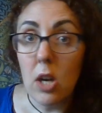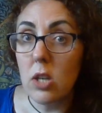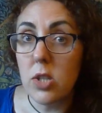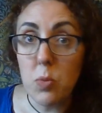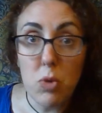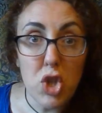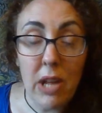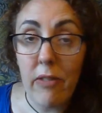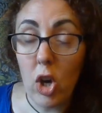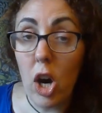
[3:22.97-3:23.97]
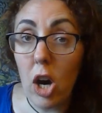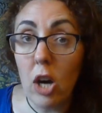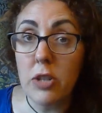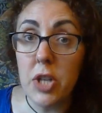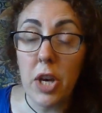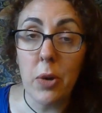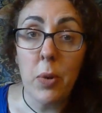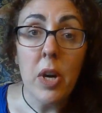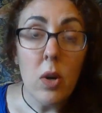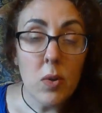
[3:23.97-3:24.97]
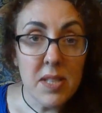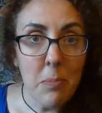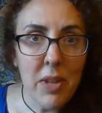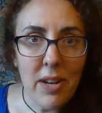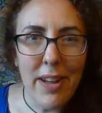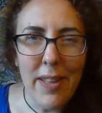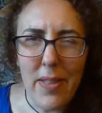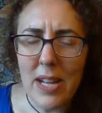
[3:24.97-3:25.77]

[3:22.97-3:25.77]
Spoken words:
a smushed avocado, or something like that.